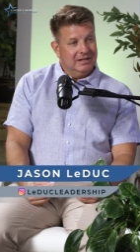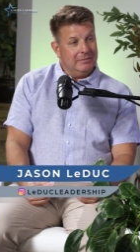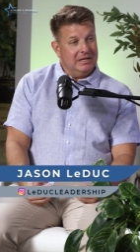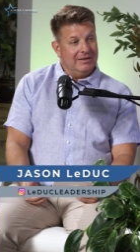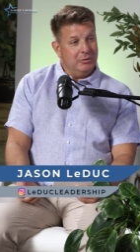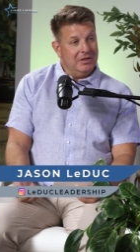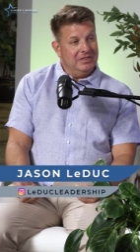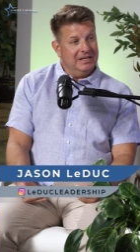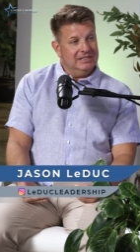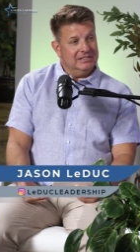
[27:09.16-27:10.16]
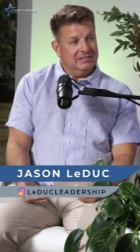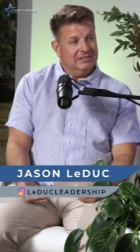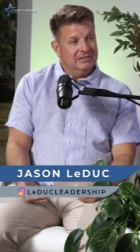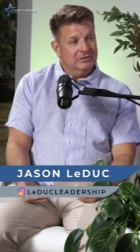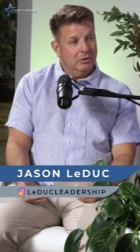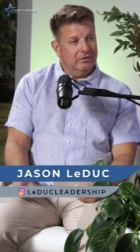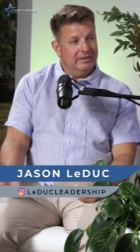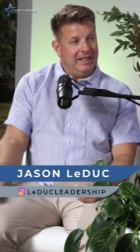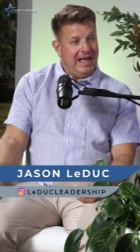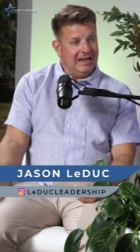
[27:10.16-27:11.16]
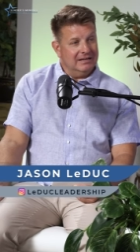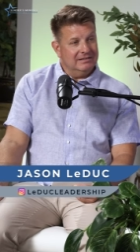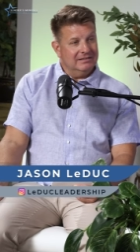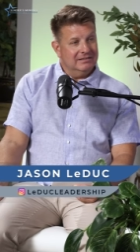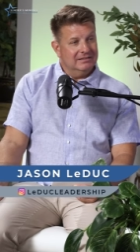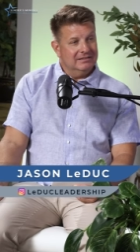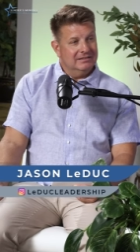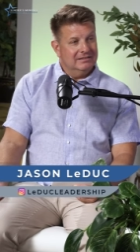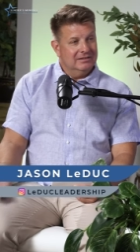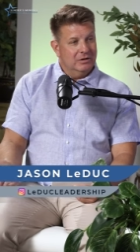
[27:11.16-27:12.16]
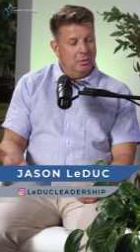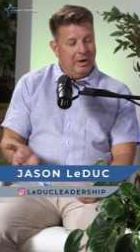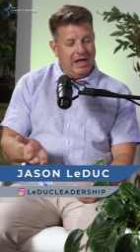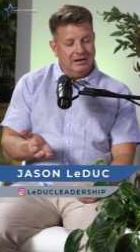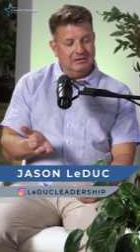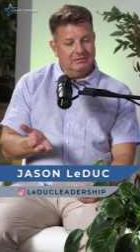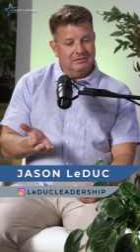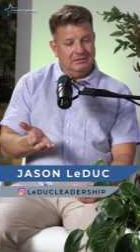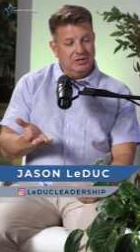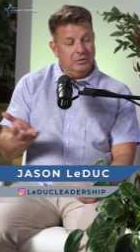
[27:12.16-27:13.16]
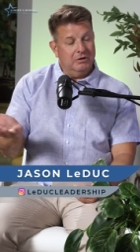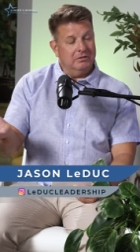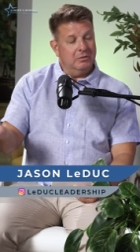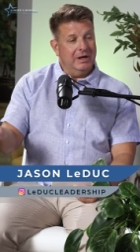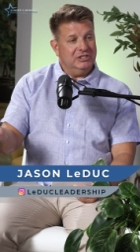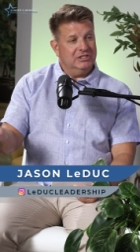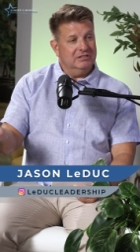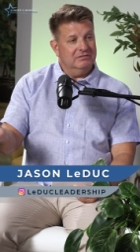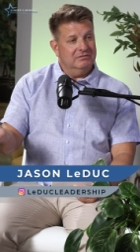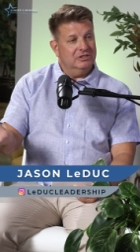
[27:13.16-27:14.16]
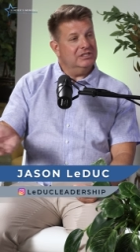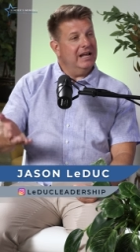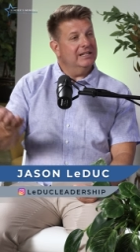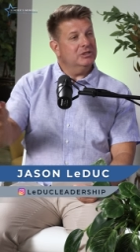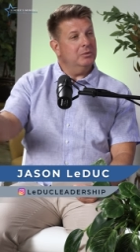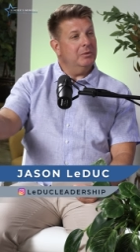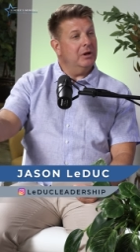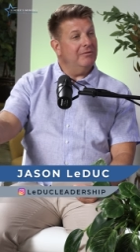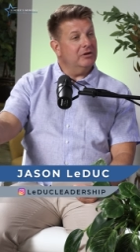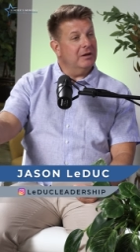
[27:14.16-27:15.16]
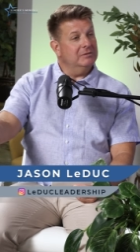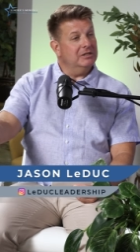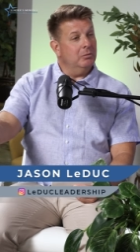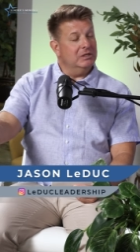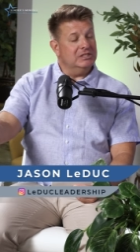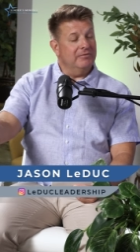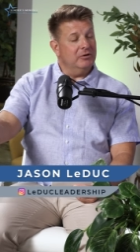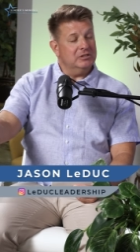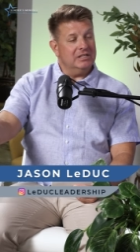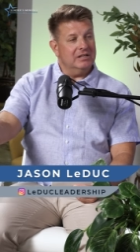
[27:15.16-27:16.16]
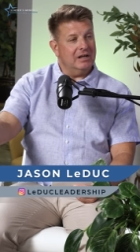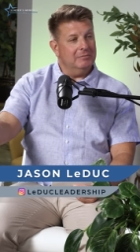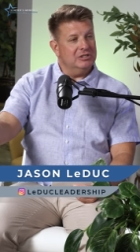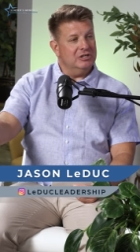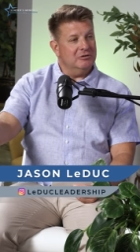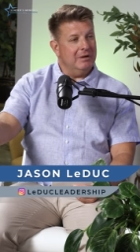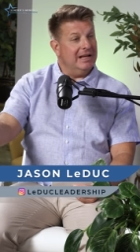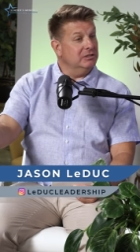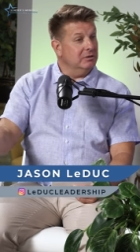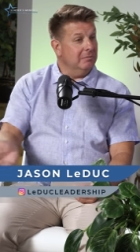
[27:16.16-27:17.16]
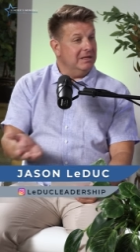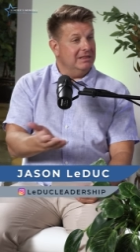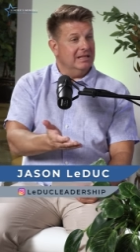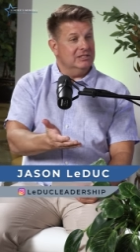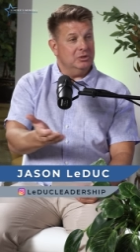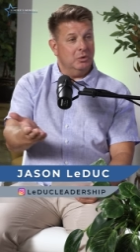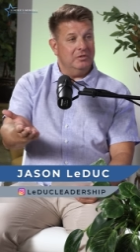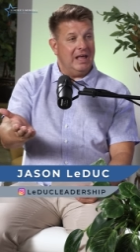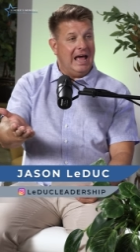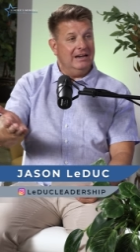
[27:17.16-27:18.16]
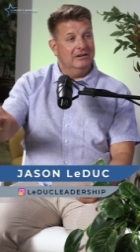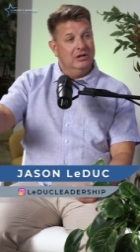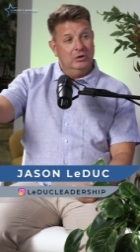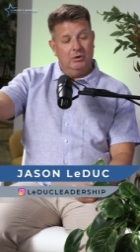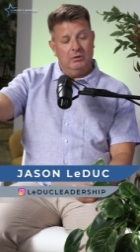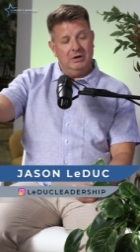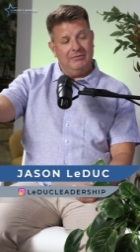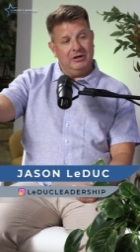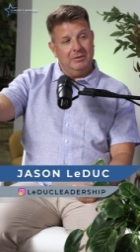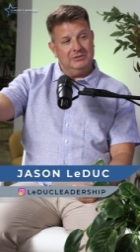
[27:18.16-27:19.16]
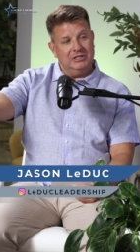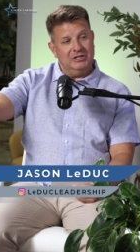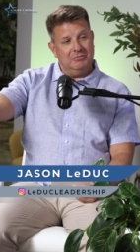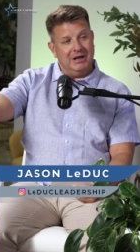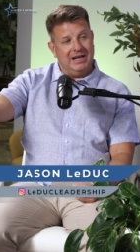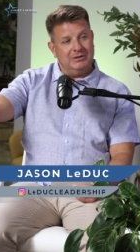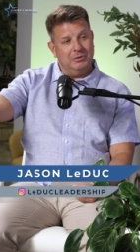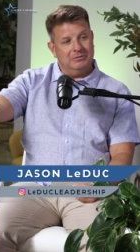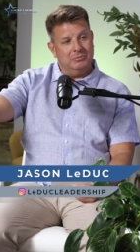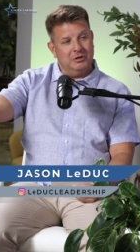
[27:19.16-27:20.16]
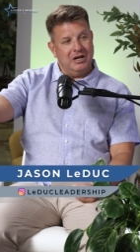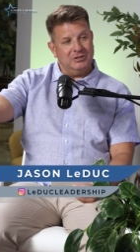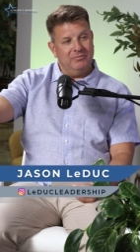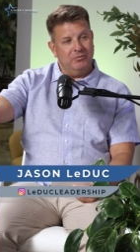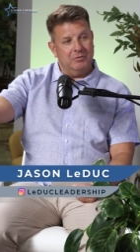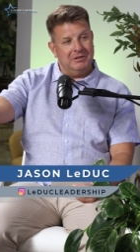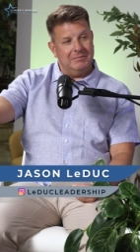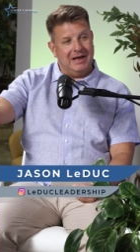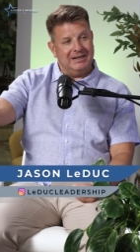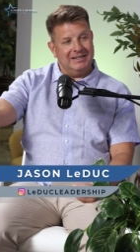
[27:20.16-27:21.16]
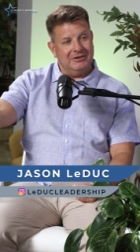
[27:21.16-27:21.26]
I'm going to give you a this or a that. When you hear the question, just answer with whatever comes. What's the first thing that comes into your mind? So it could be this or that, or whatever comes into your mind. We're, we're not too formal about it